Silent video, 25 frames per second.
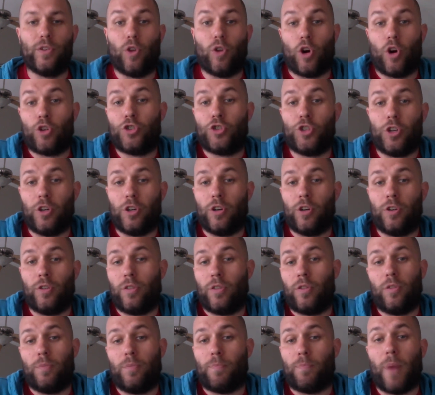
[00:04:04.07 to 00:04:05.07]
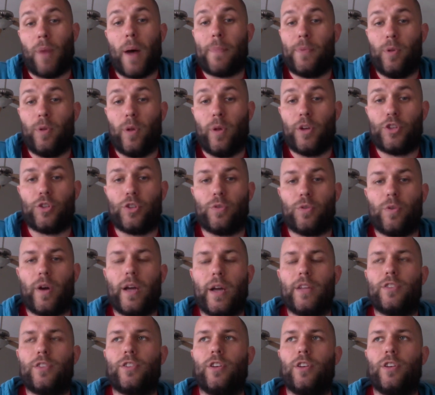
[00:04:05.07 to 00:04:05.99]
larger population, right?